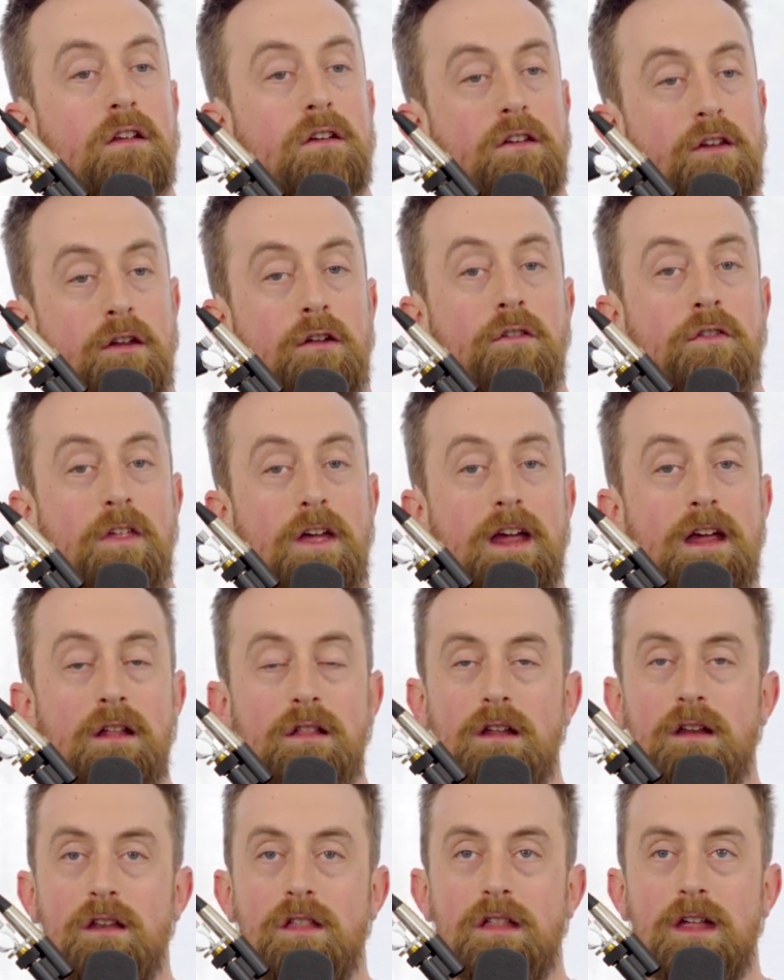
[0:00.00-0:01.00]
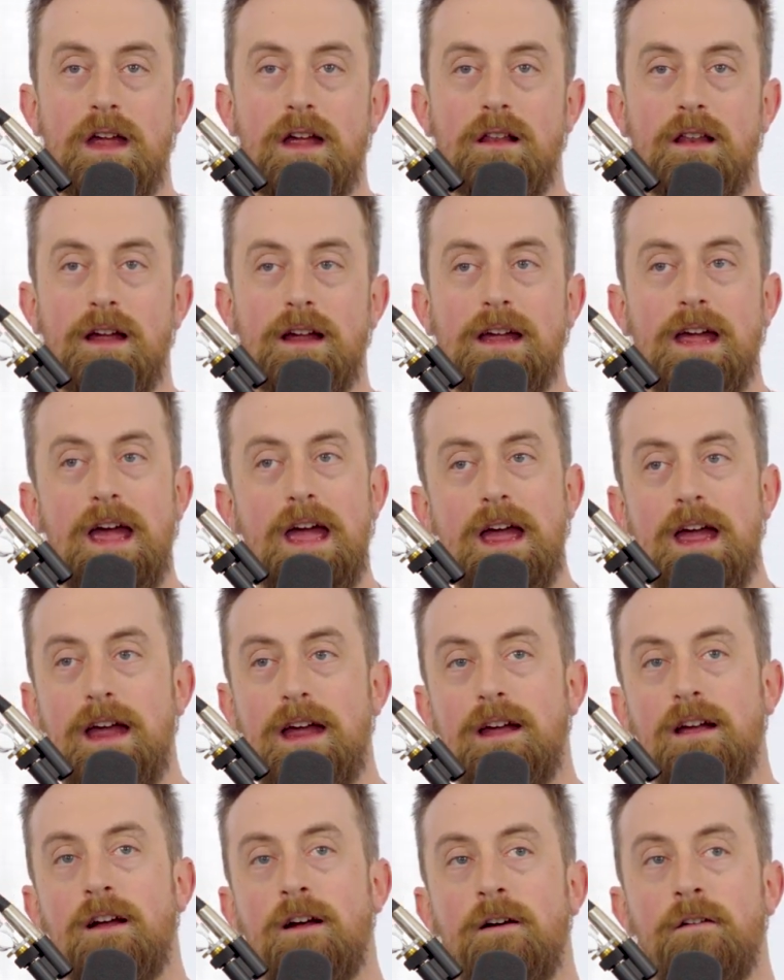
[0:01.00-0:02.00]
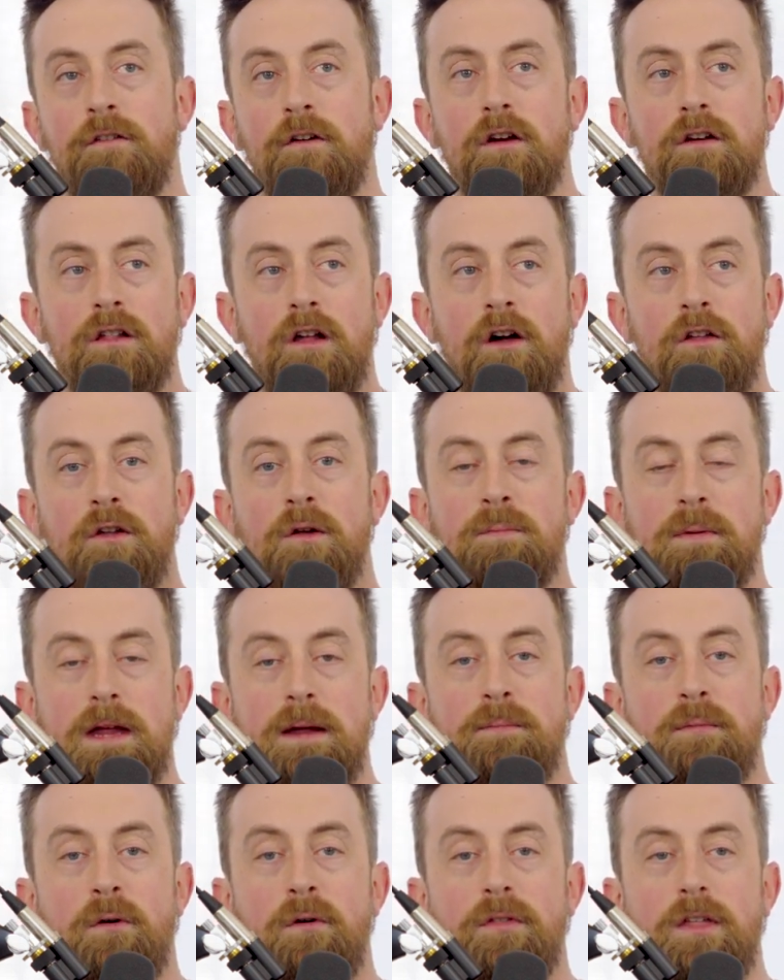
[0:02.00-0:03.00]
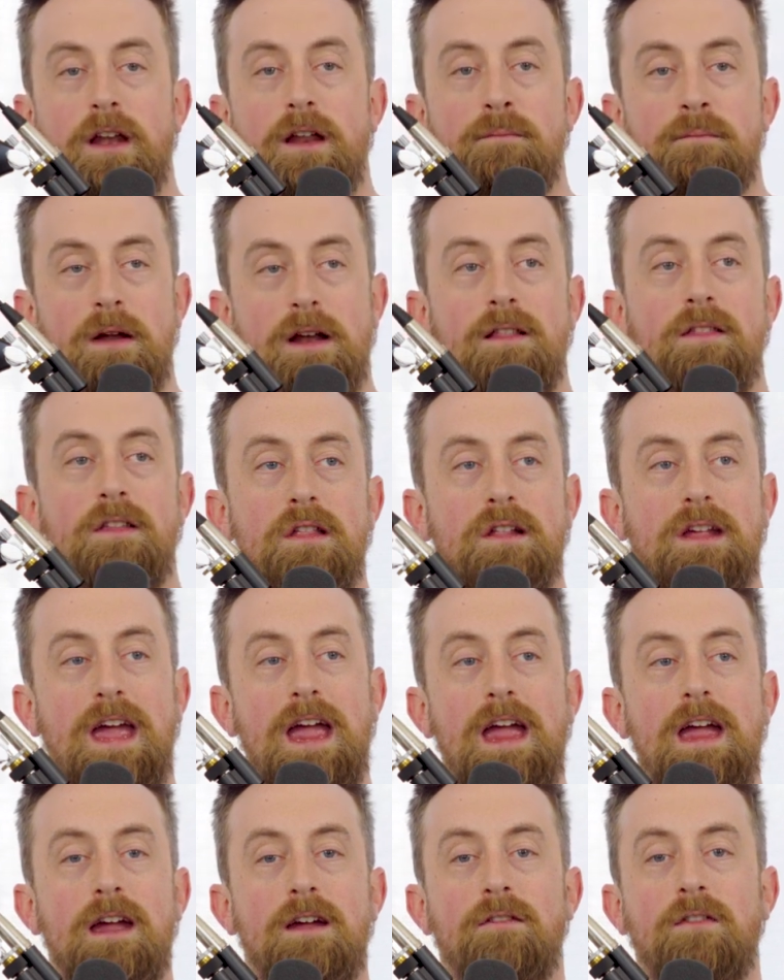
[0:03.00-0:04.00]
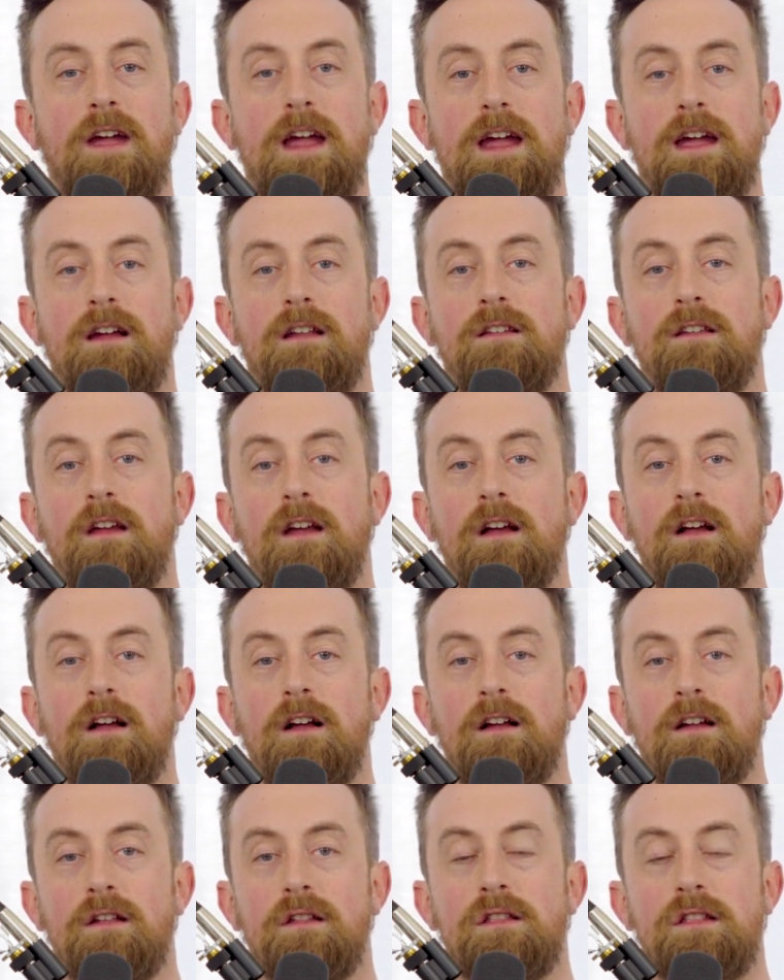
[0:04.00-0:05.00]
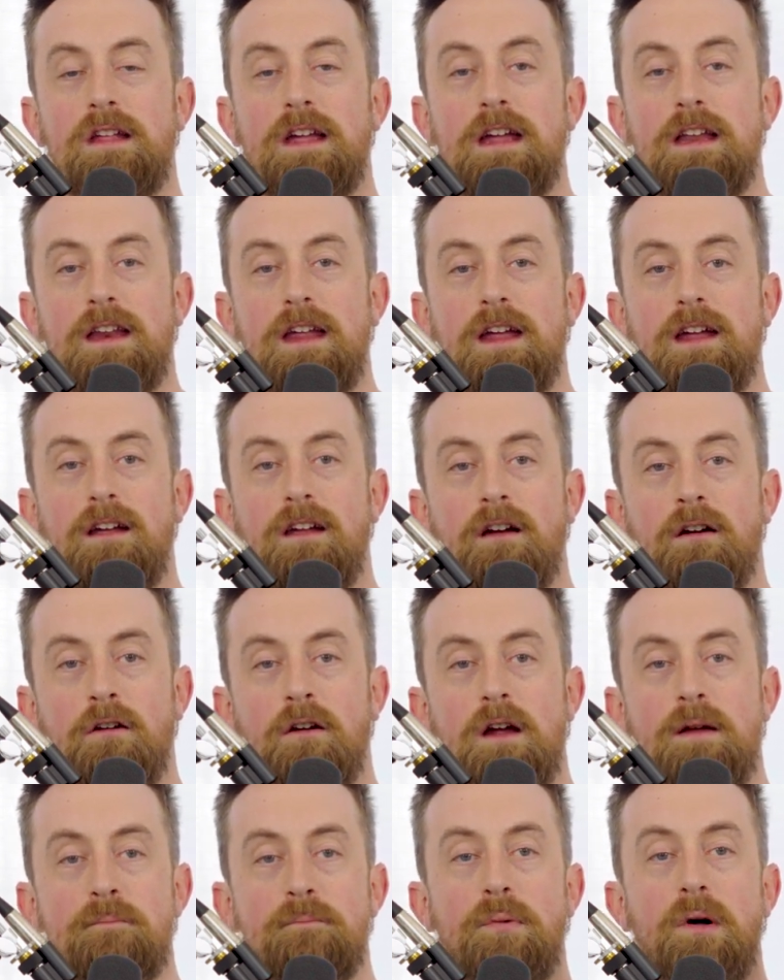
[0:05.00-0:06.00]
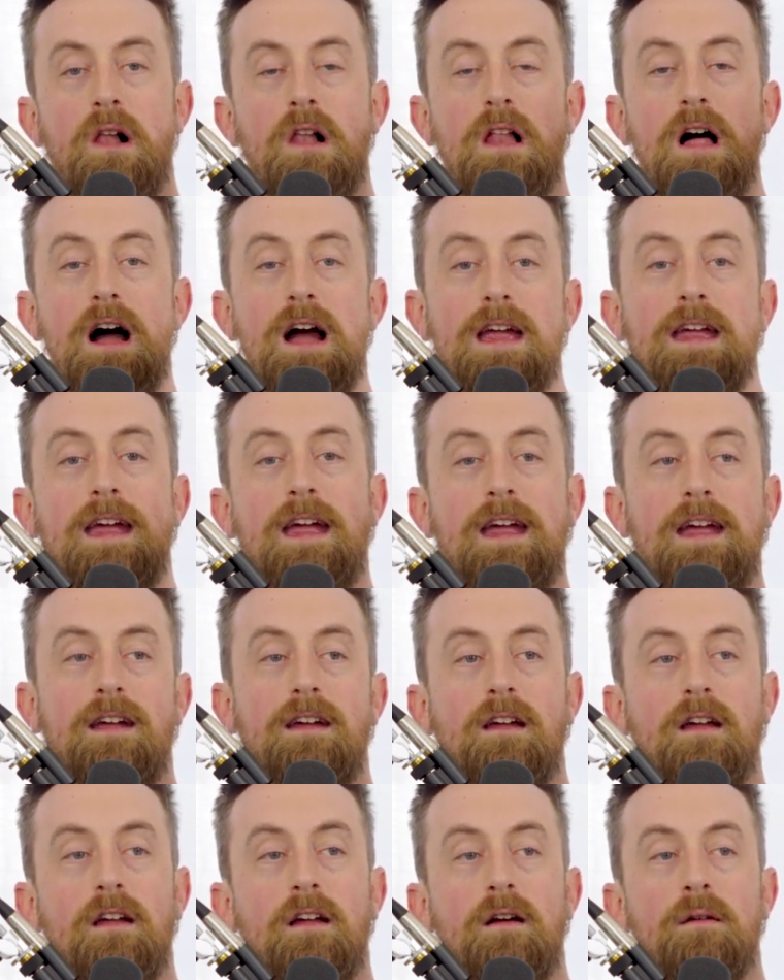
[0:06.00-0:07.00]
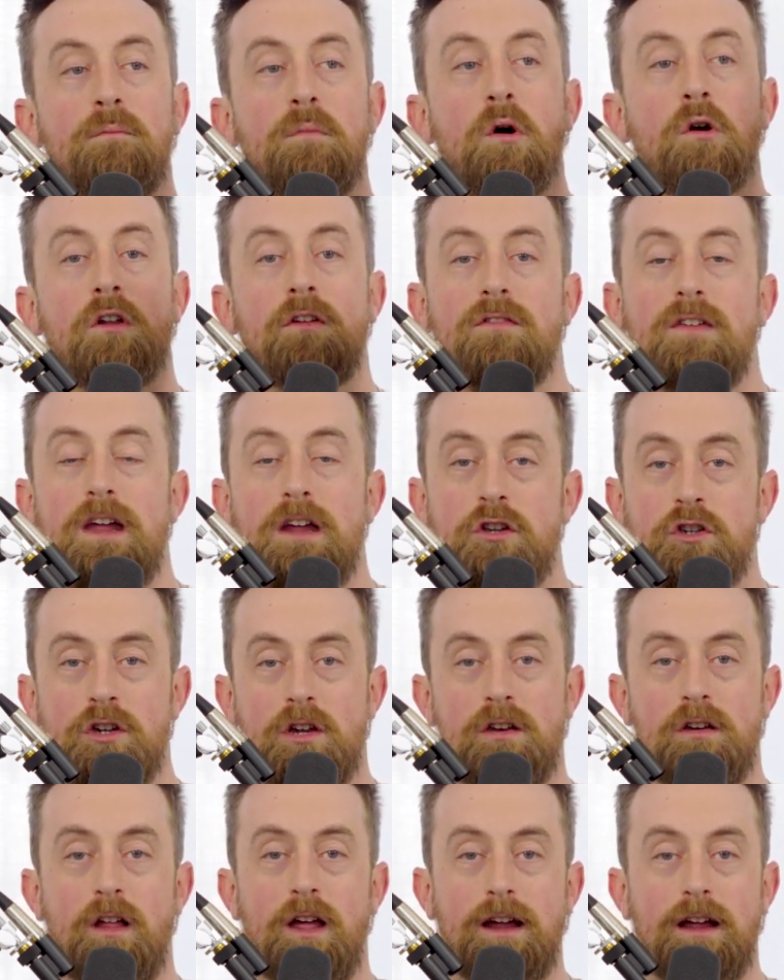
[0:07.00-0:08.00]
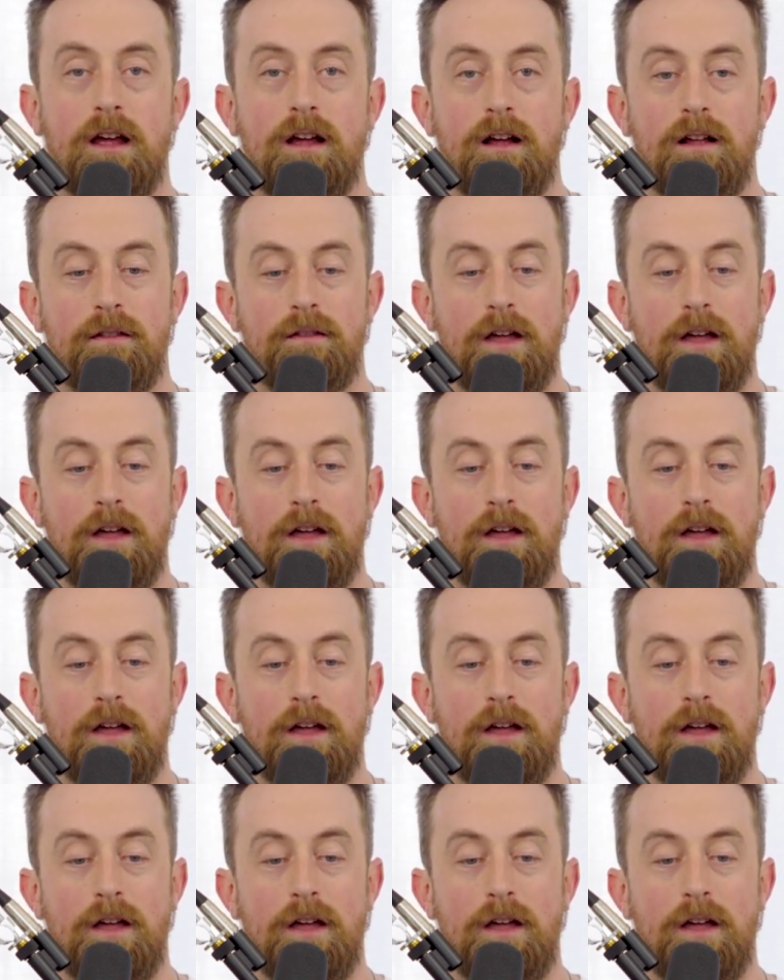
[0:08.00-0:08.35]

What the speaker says: to things and saying, like, hey, there's other people that have this cave, and seeding or implying motivation, like